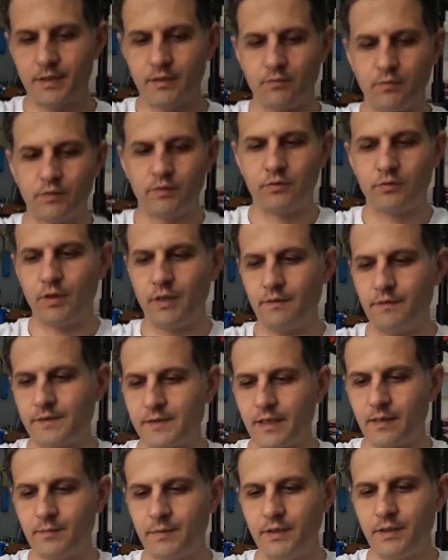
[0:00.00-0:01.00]
and want to lift
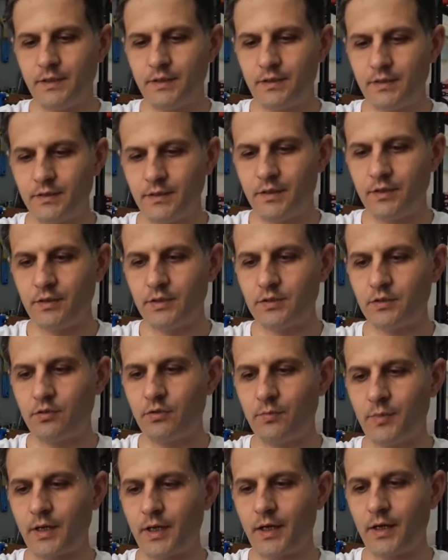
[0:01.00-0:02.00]
something, there is
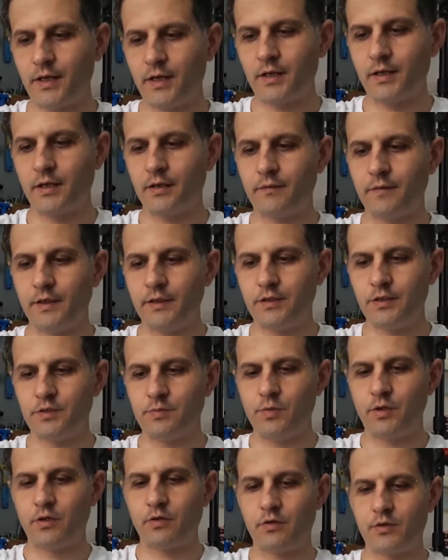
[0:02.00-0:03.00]
no mechanical
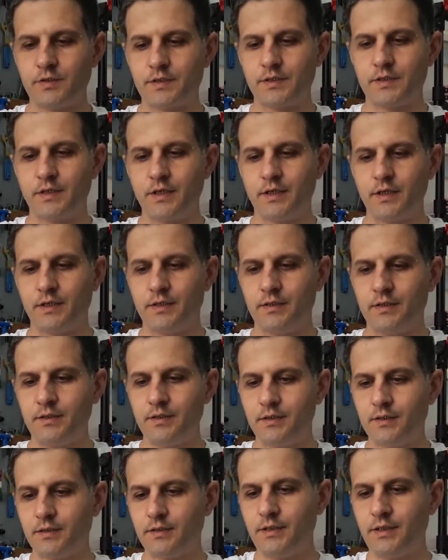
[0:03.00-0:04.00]
advantage because
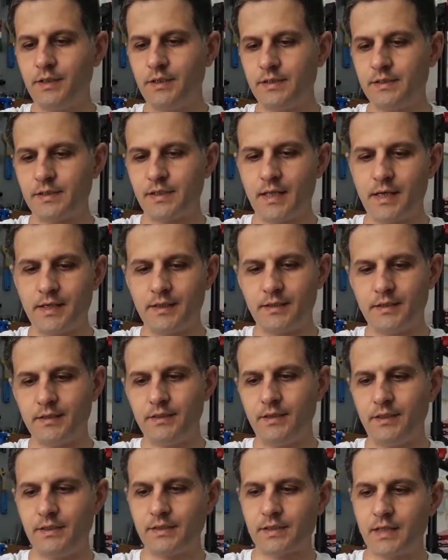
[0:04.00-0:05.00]
this length
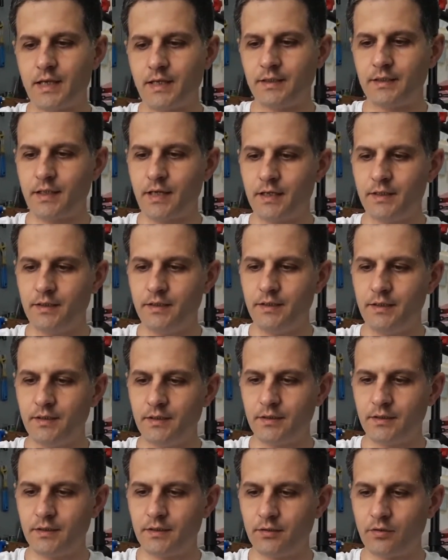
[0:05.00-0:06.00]
and
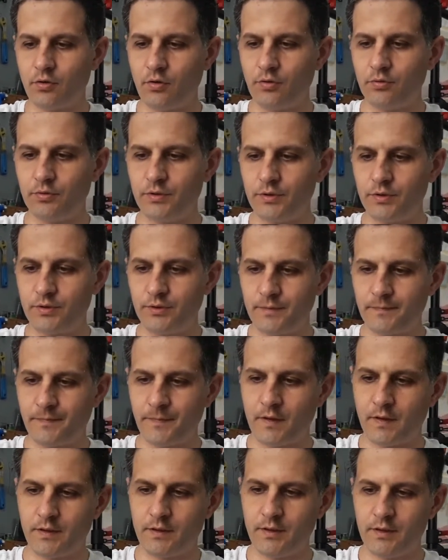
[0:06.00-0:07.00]
the road
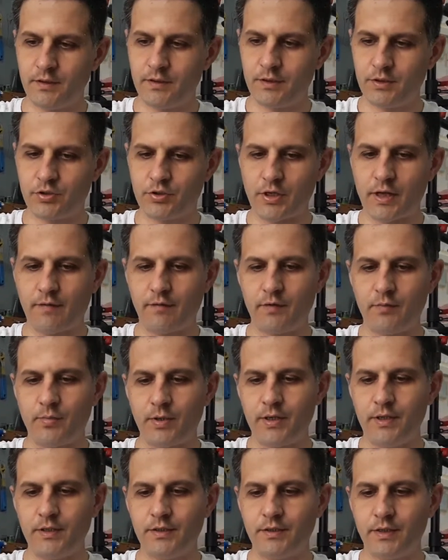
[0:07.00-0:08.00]
that is traveled
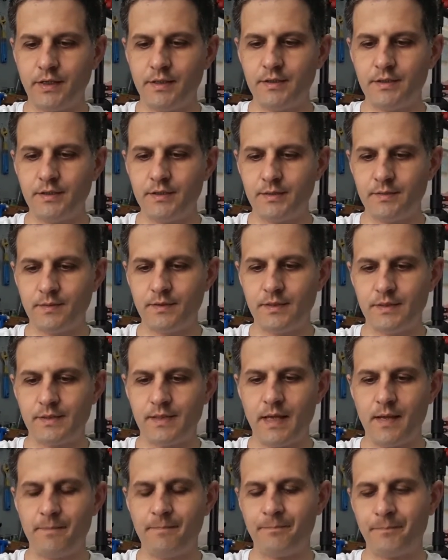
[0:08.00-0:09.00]
by either end is the
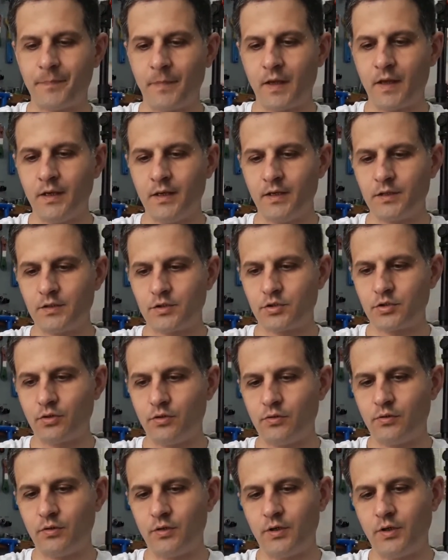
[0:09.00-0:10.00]
same.
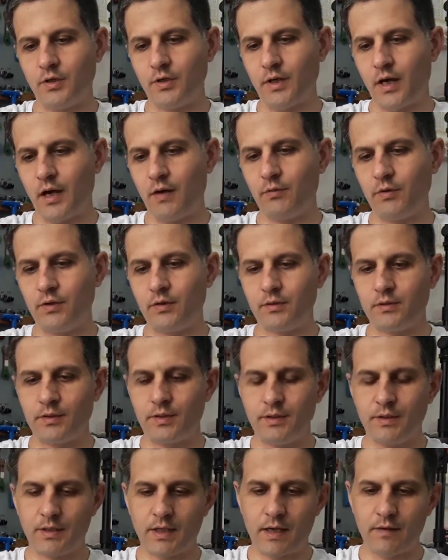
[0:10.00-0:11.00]
So I will
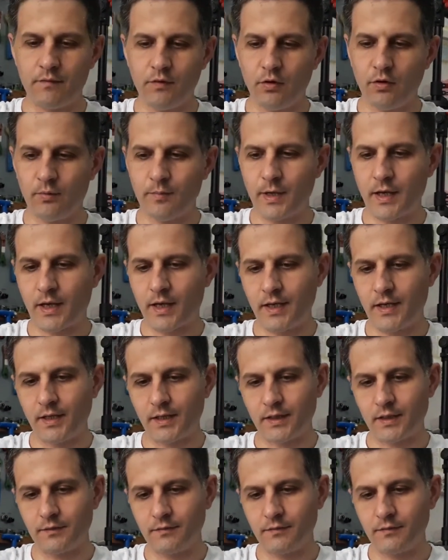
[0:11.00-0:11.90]
have no mechanical